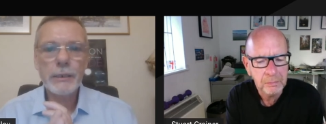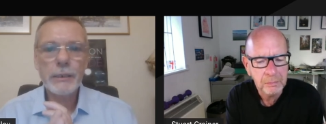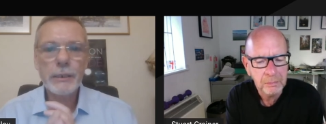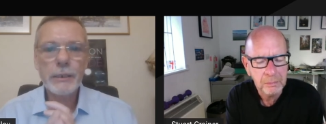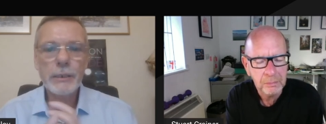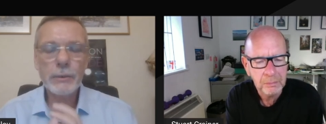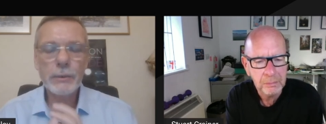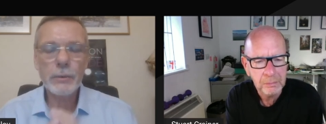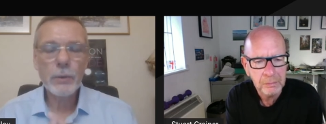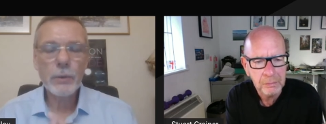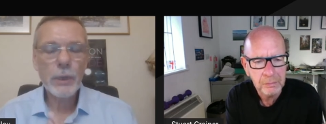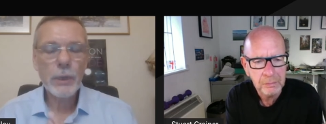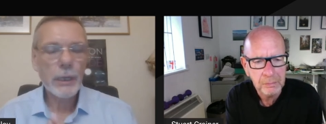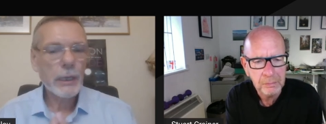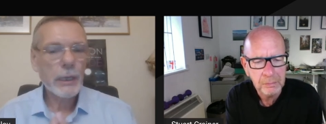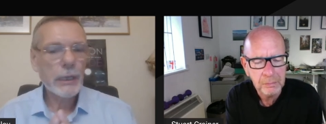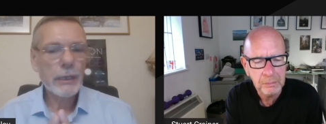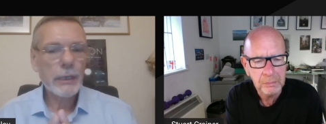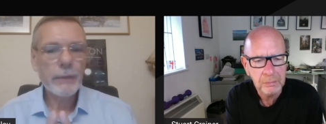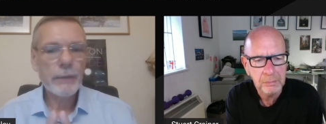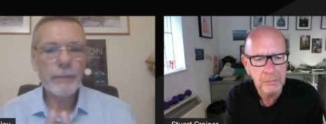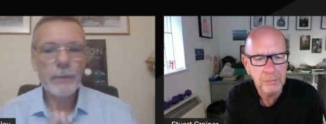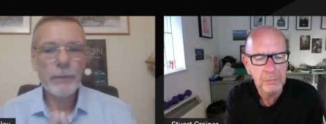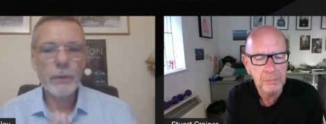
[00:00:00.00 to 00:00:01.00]
Speaker 1: So,
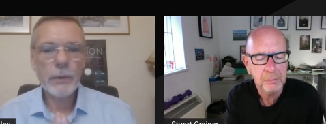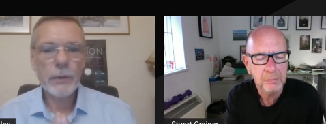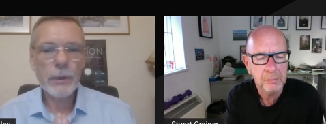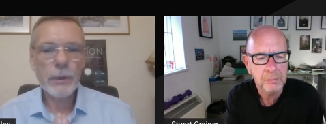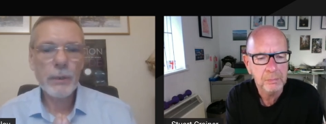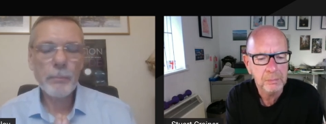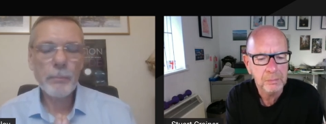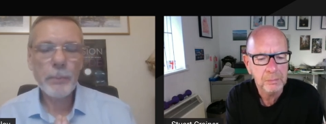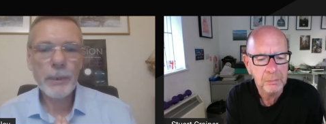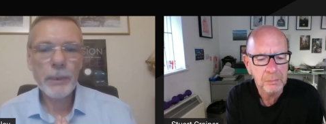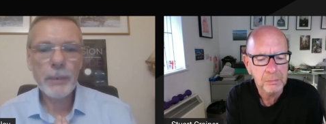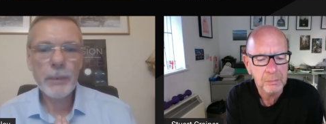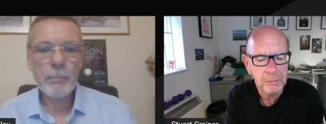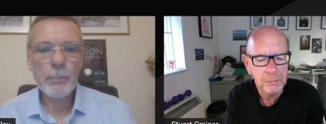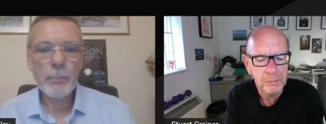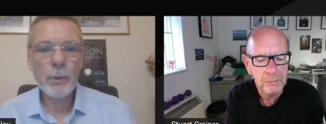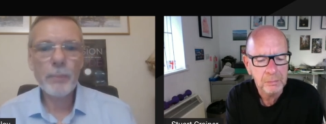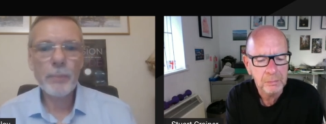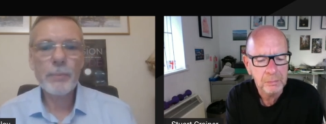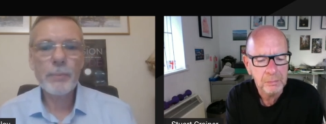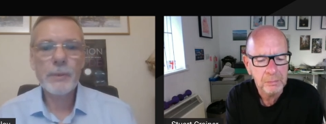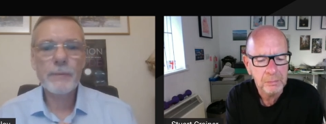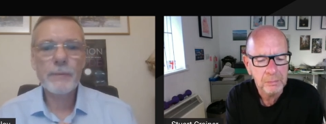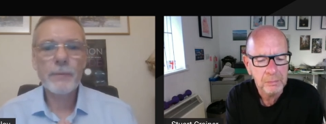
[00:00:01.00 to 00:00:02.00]
if your company
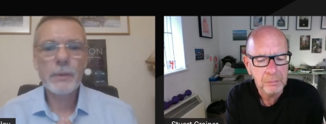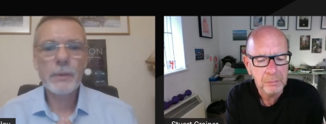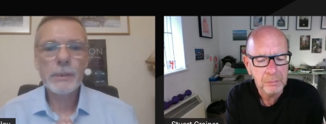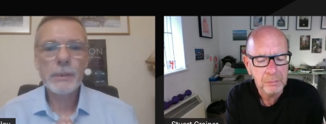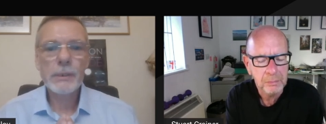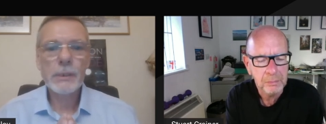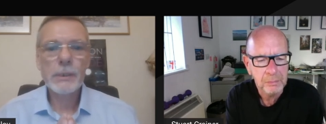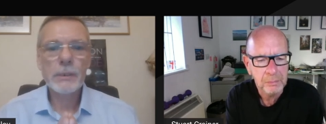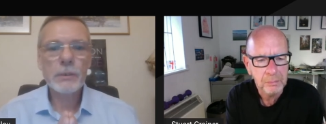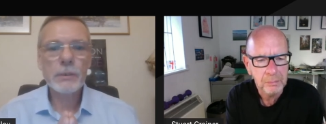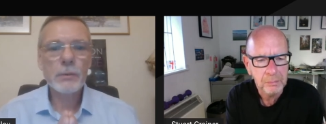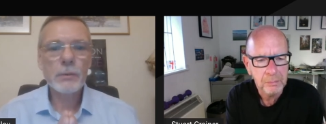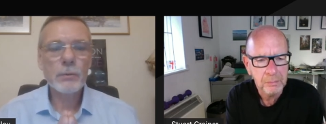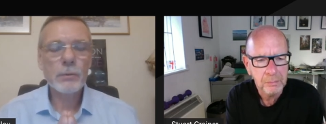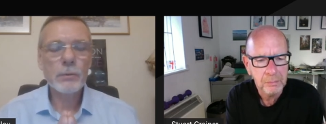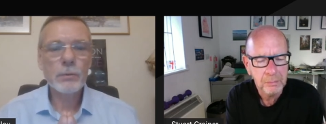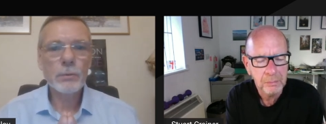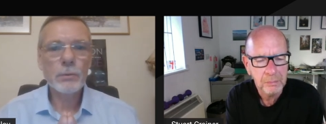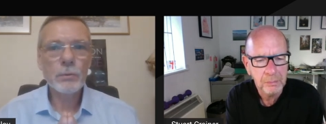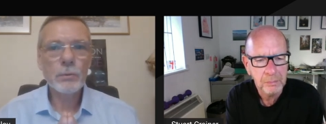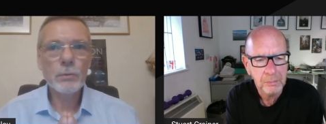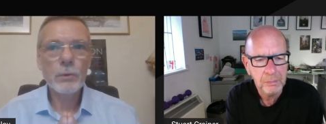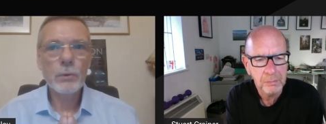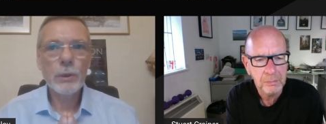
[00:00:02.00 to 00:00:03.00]
purpose, for instance,
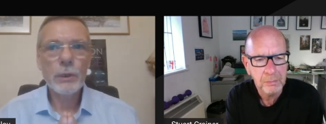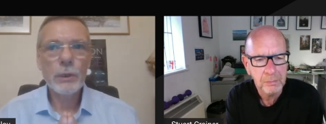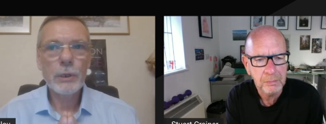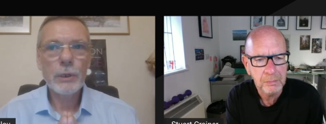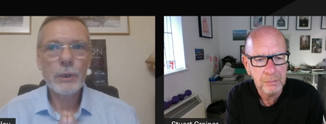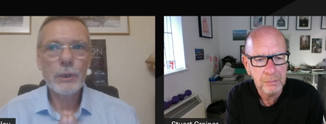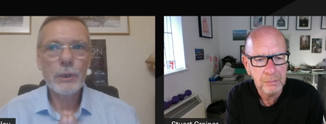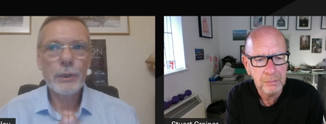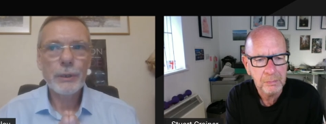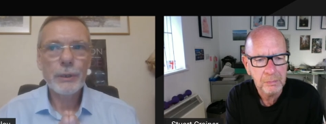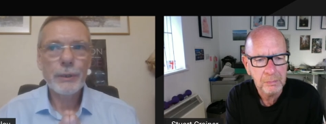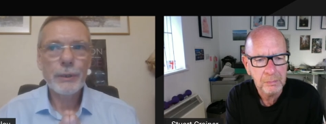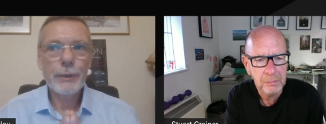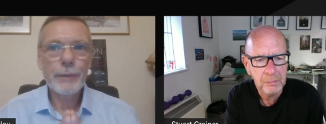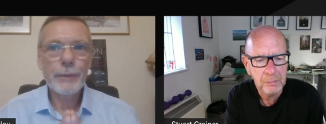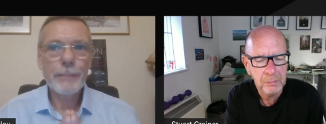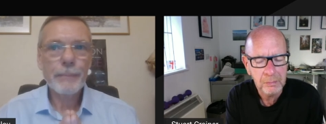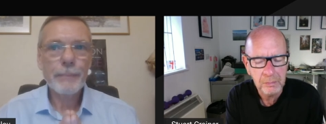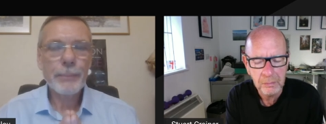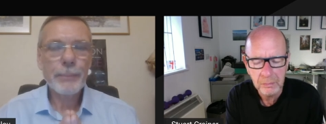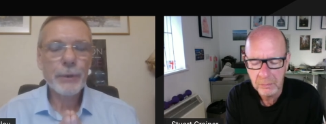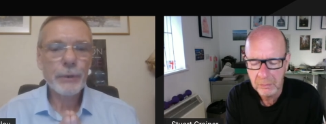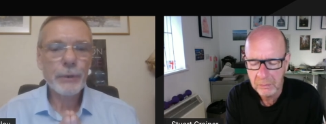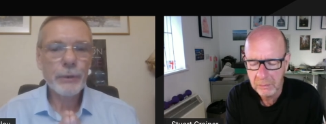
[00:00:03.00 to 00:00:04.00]
to
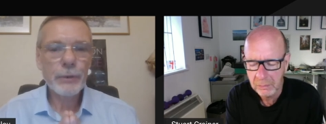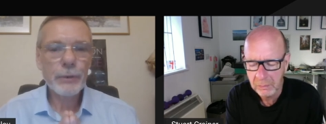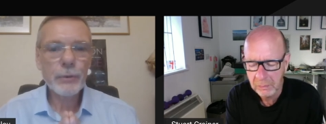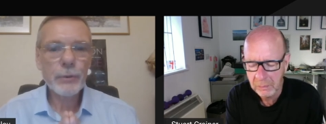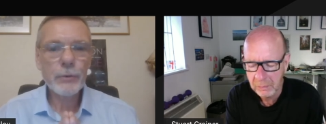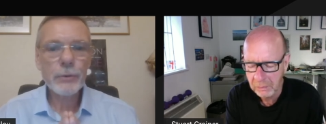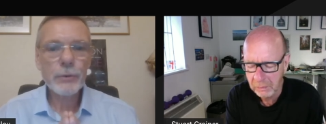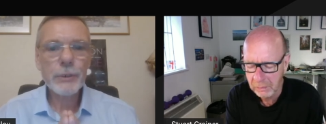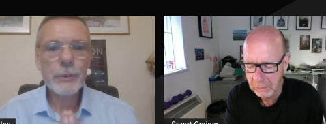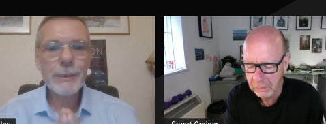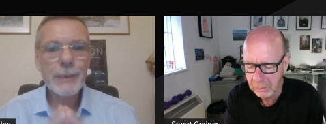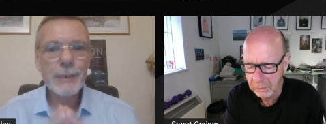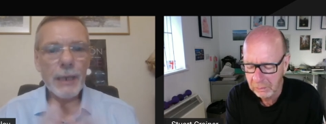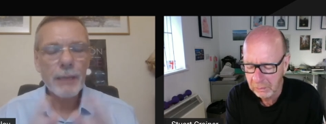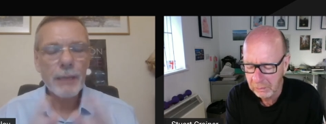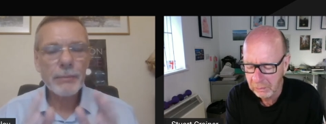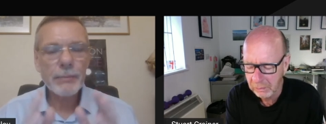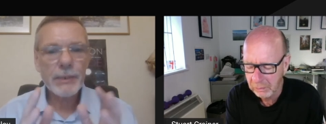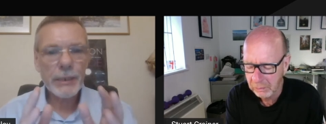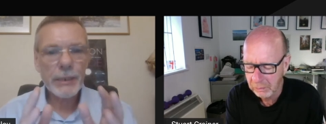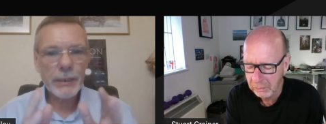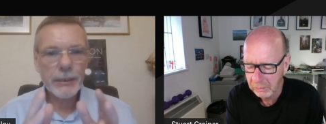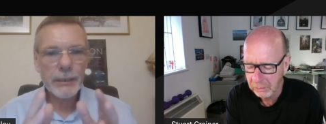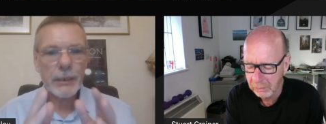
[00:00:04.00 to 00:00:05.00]
produce
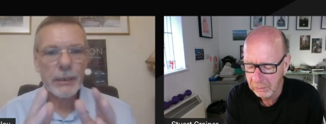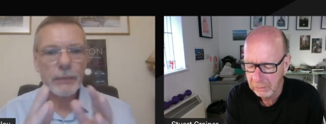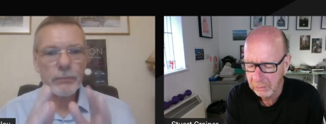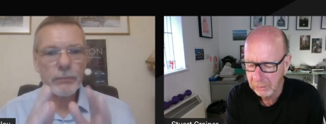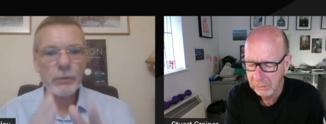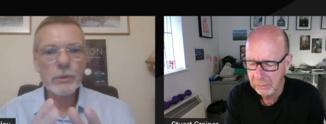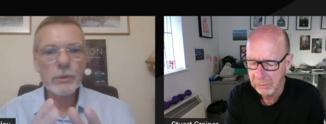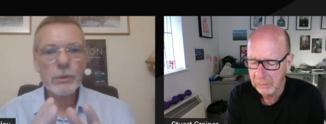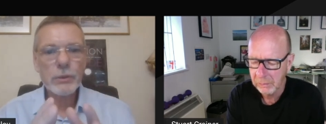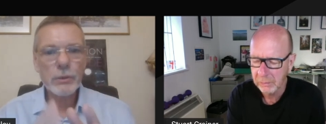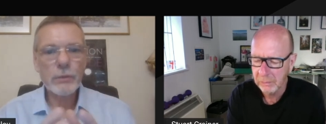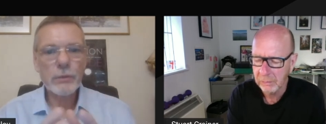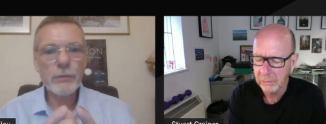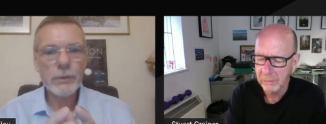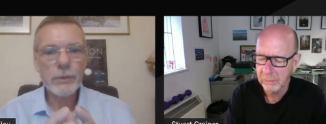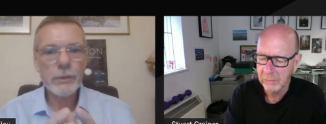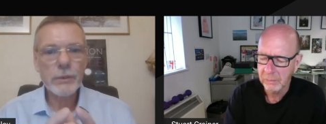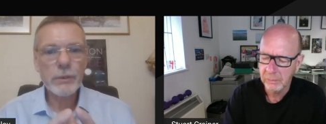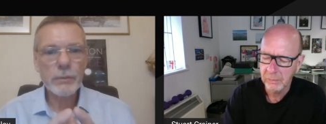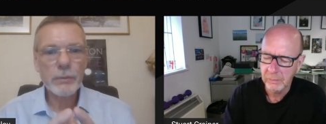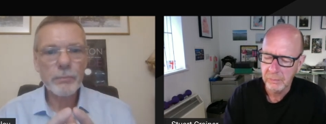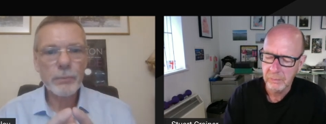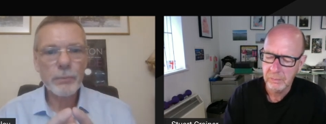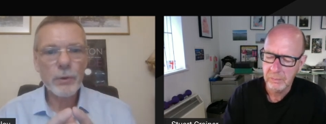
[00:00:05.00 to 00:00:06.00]
something that would solve a
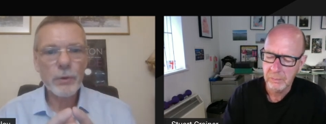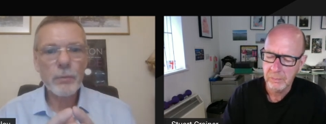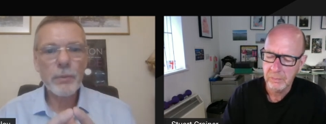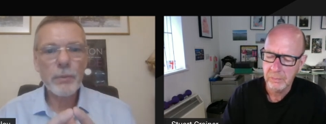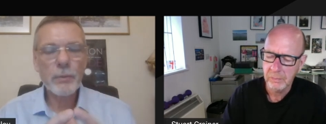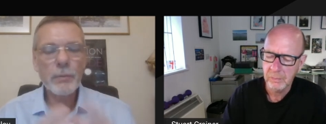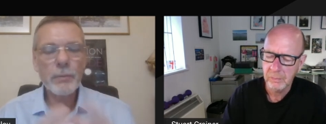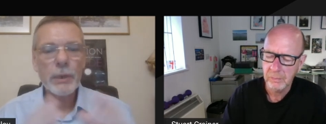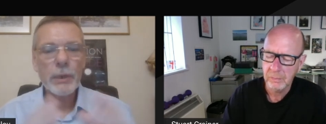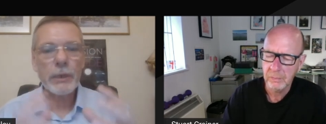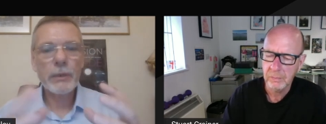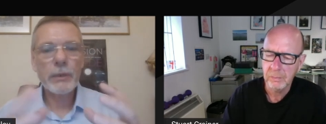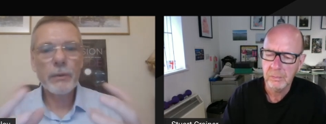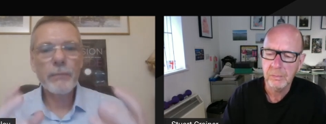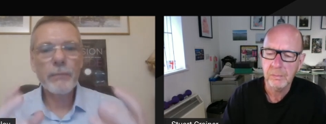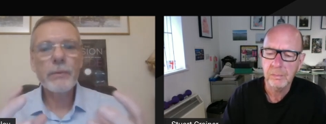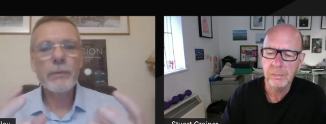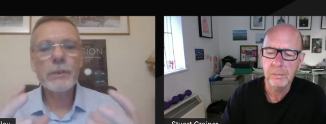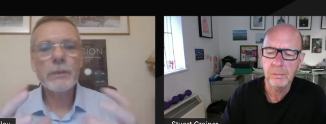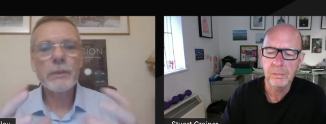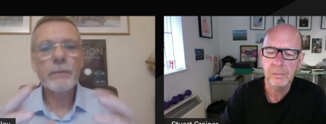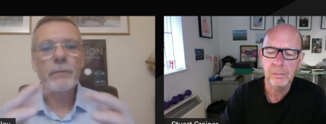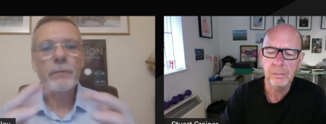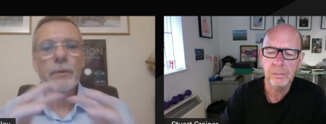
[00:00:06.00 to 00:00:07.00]
certain problem, and your
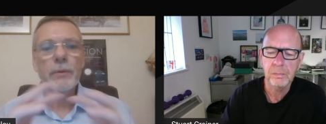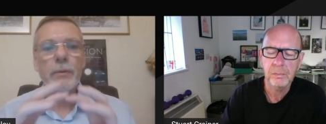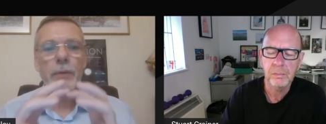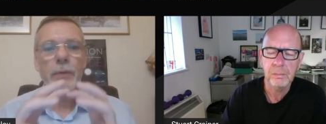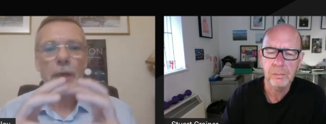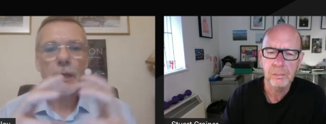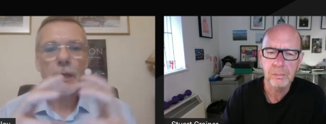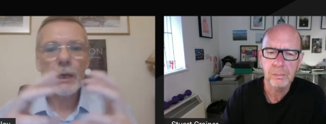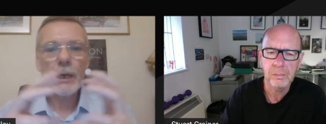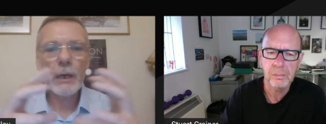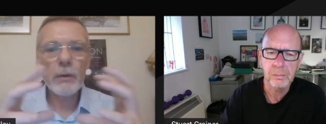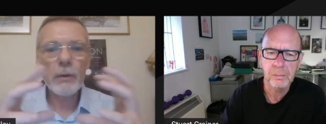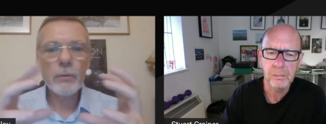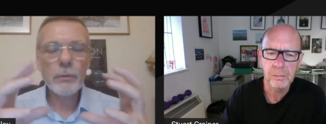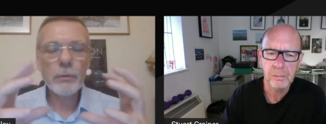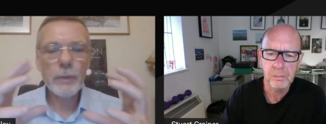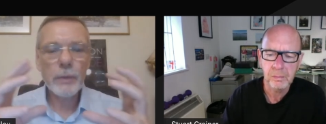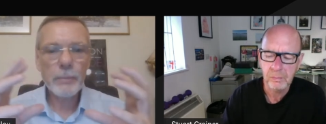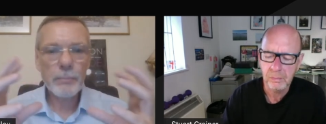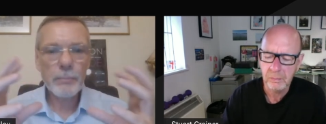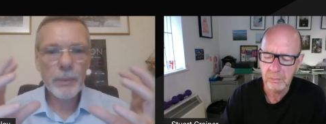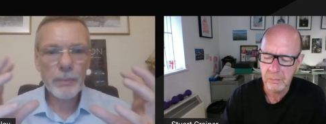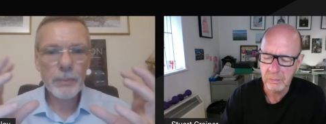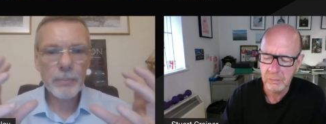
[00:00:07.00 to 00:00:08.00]
vision with how
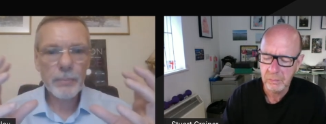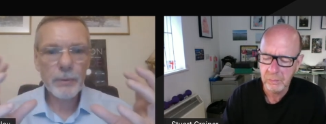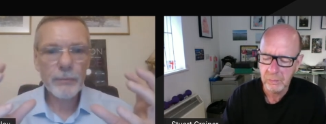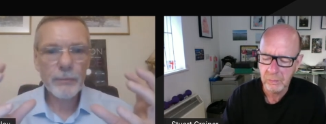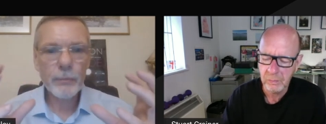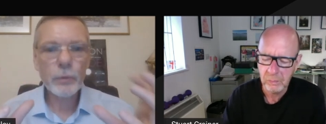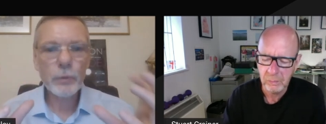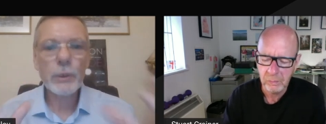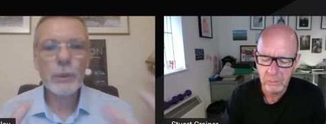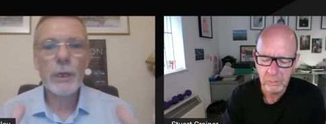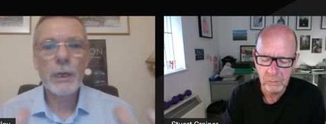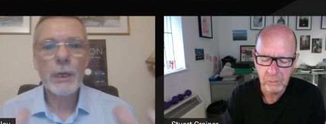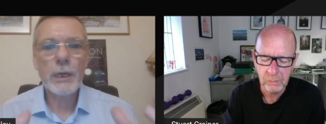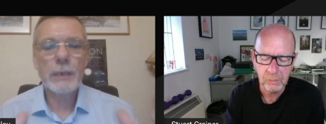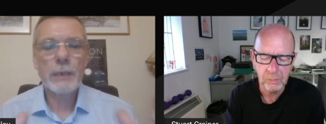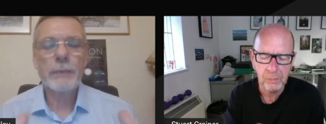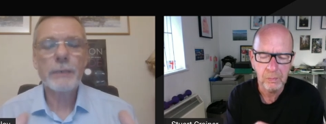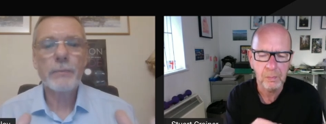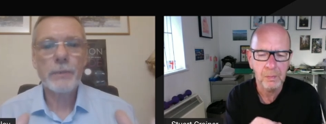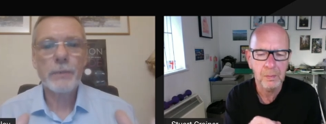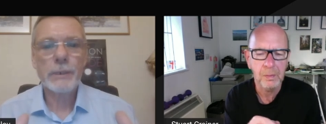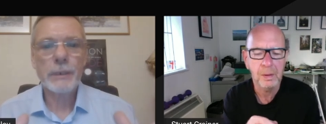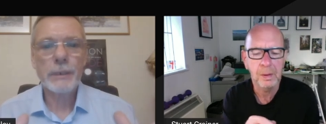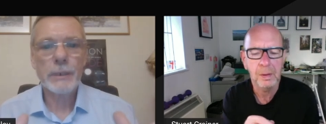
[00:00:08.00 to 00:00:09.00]
the people would
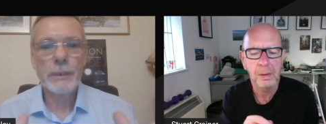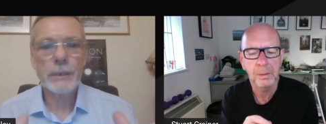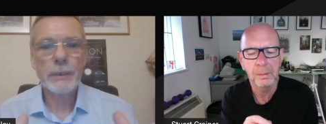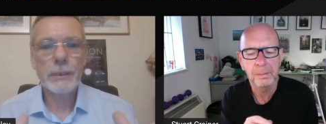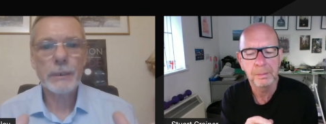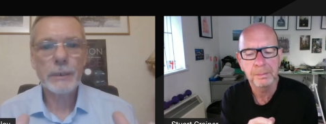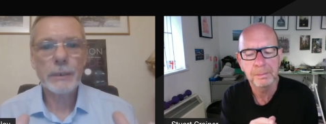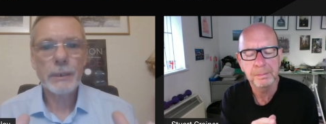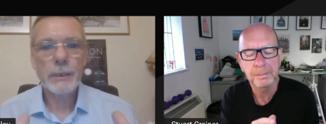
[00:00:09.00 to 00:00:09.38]
act within it,